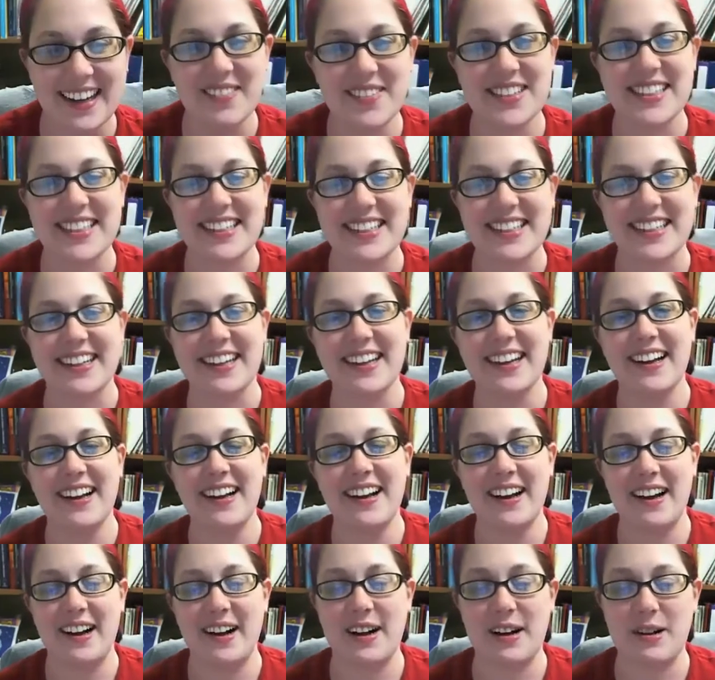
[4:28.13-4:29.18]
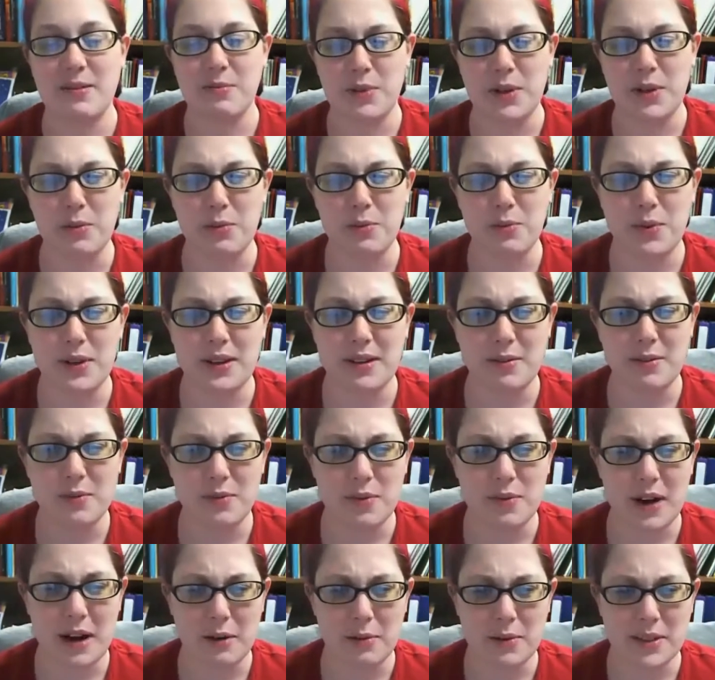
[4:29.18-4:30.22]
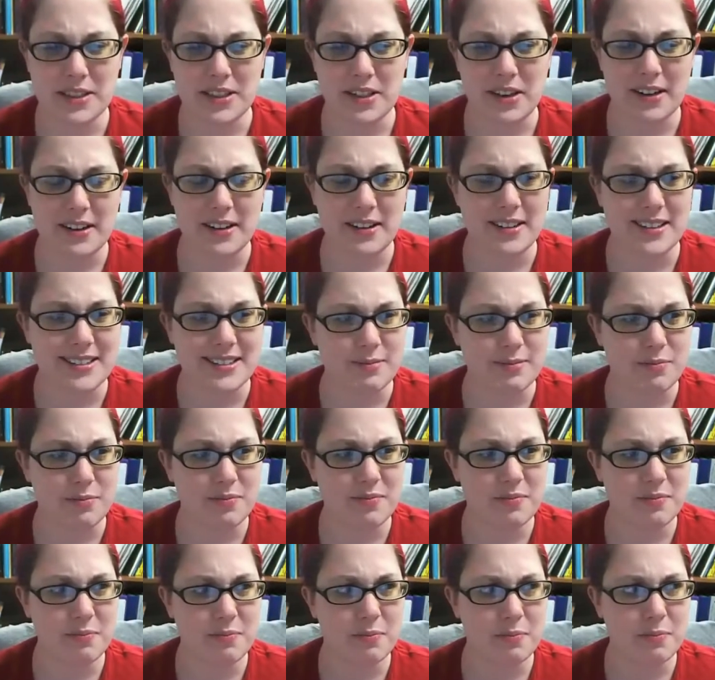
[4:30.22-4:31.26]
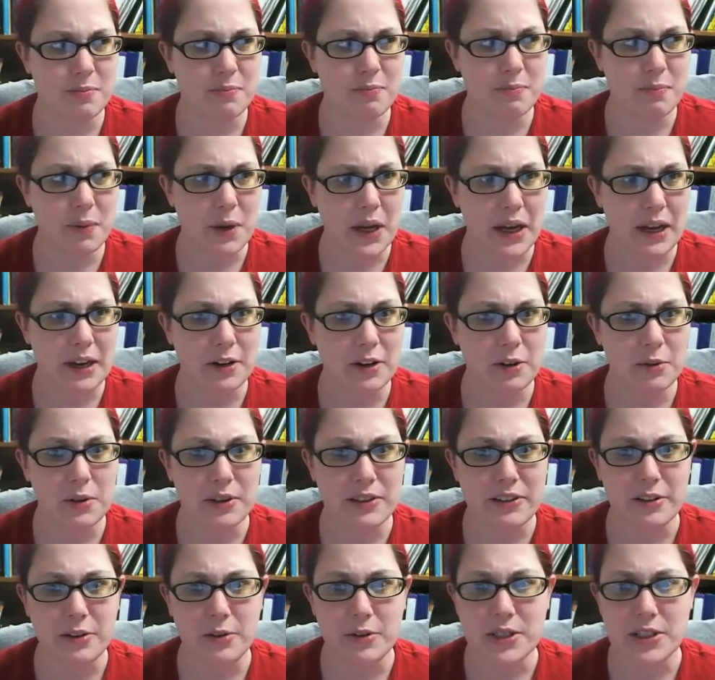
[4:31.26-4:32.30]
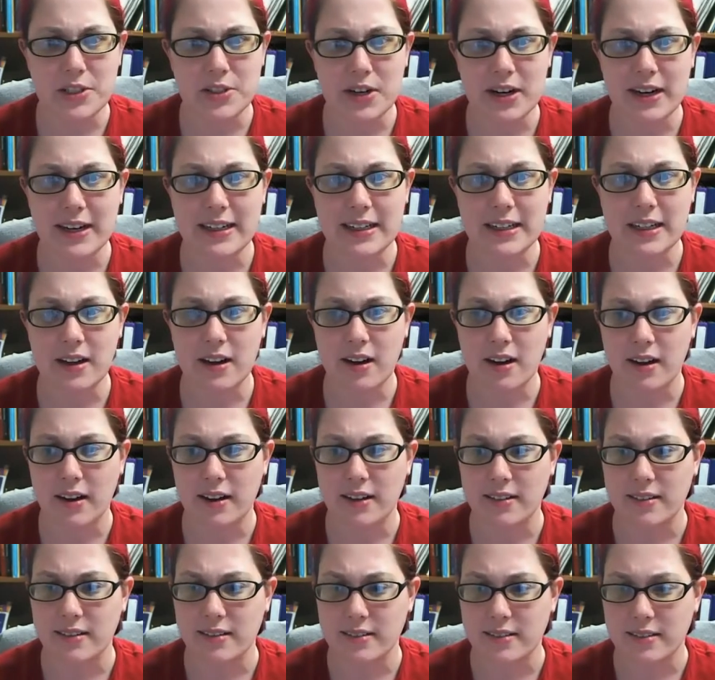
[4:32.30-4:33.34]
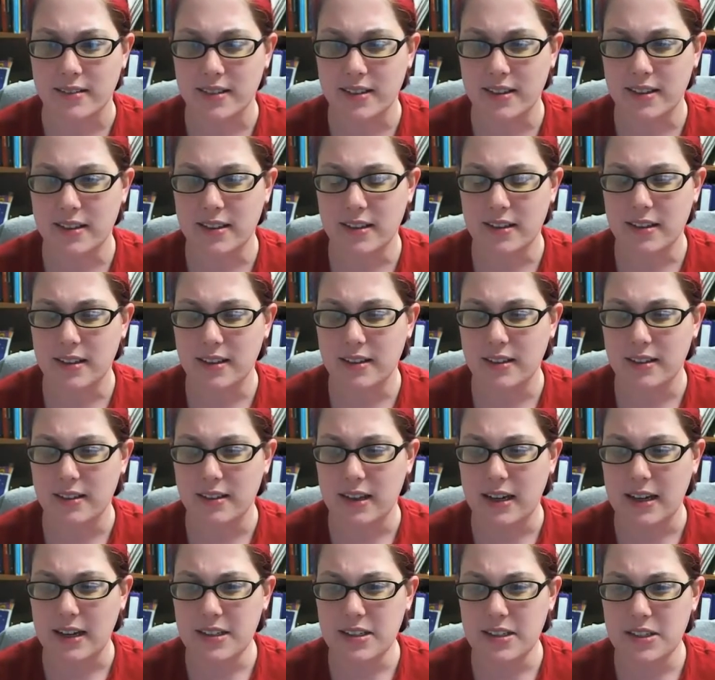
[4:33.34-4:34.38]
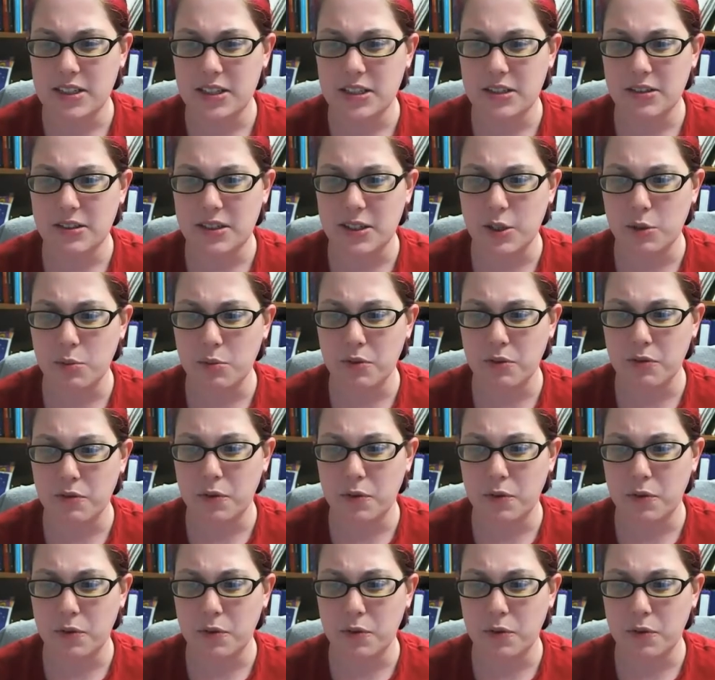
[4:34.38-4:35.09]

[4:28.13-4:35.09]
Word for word: I'm excited. Um, we we I was on a panel with you at DragonCon last year. Yeah, a couple